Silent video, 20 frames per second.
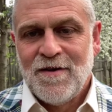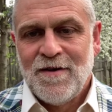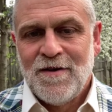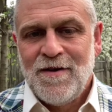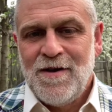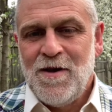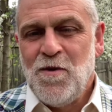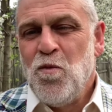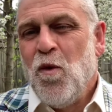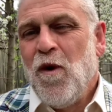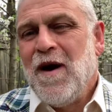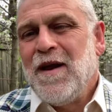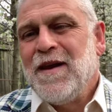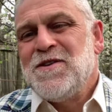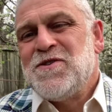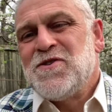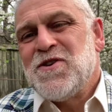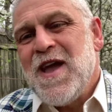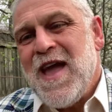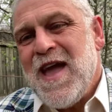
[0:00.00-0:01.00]
He wanted
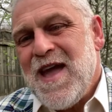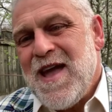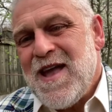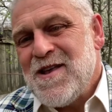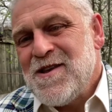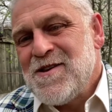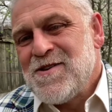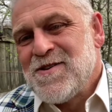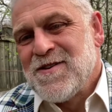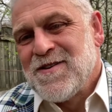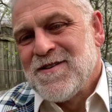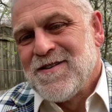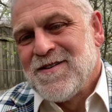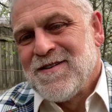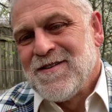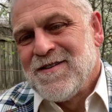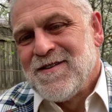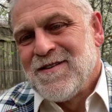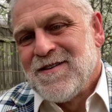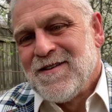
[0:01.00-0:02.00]
change,
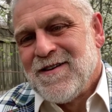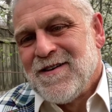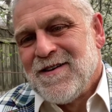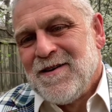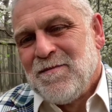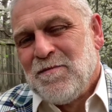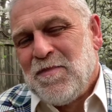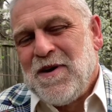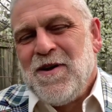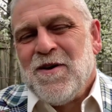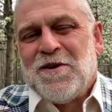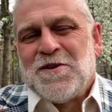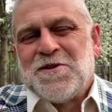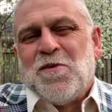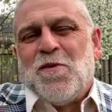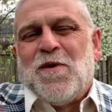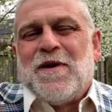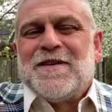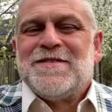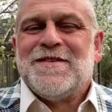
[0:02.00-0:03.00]
but he also
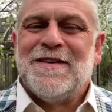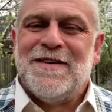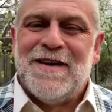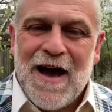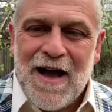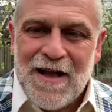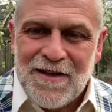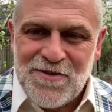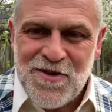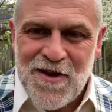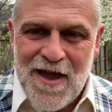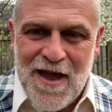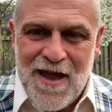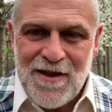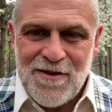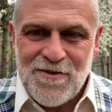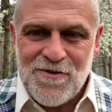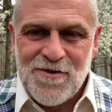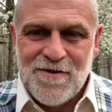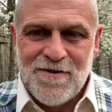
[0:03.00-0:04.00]
wanted to not change.